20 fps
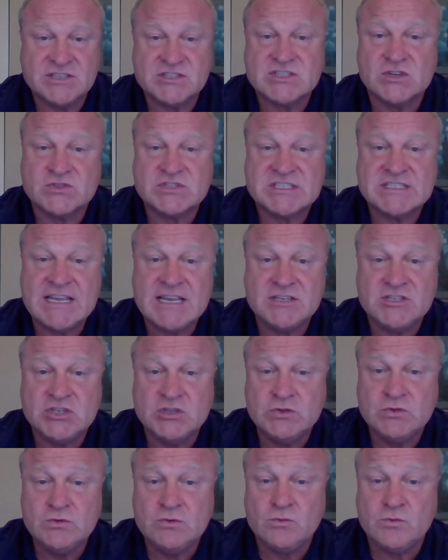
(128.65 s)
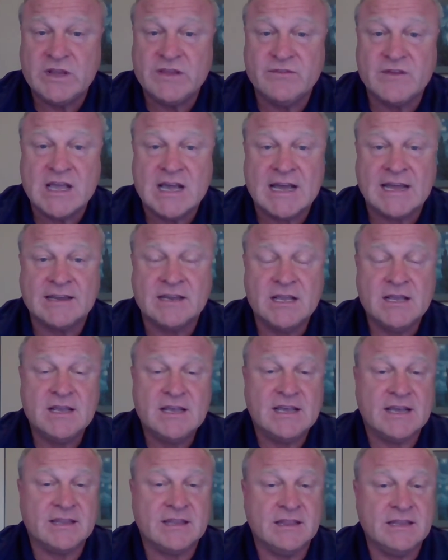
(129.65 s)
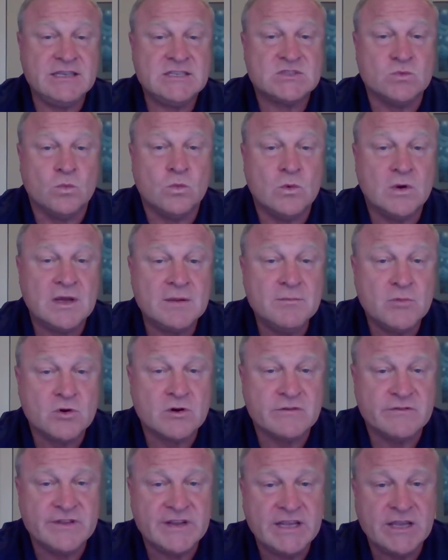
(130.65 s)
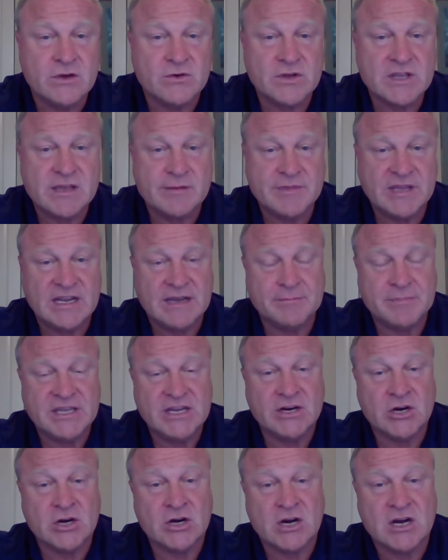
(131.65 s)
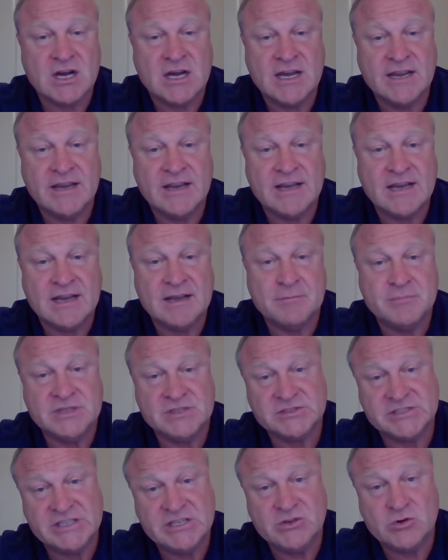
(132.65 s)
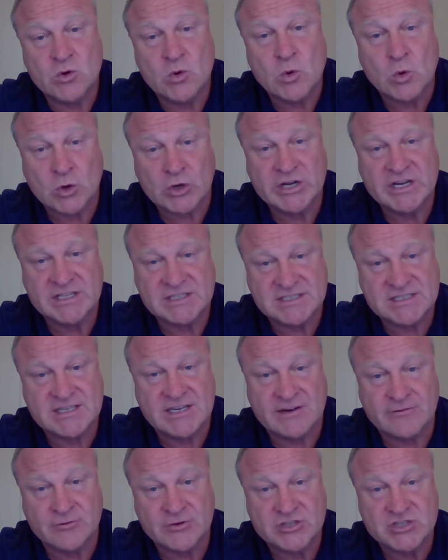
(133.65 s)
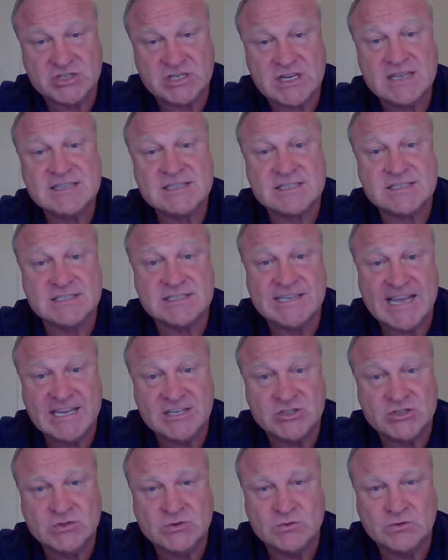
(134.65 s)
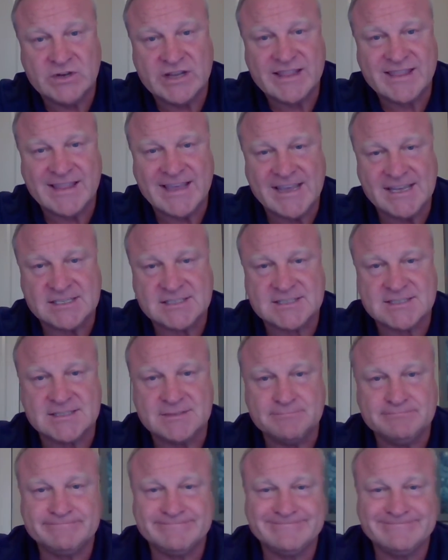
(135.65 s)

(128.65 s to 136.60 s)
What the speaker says: So stay tuned. We've got at least one more video coming up here on building ordinance coverage. Stay tuned. Thanks.